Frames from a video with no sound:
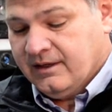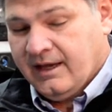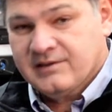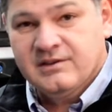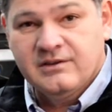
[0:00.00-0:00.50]
it
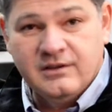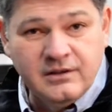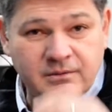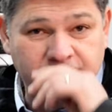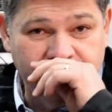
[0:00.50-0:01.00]
has to
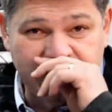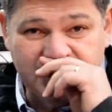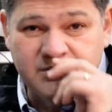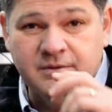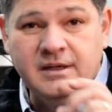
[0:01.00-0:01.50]
deal with
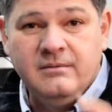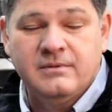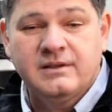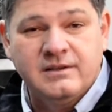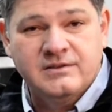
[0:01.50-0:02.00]

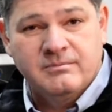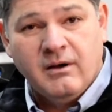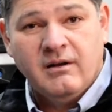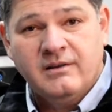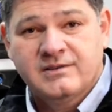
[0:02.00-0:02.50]
extremely
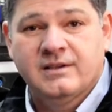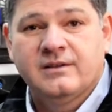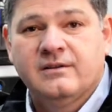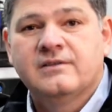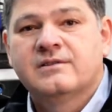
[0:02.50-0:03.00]
small
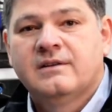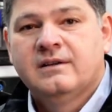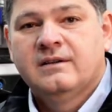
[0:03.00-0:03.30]
signals.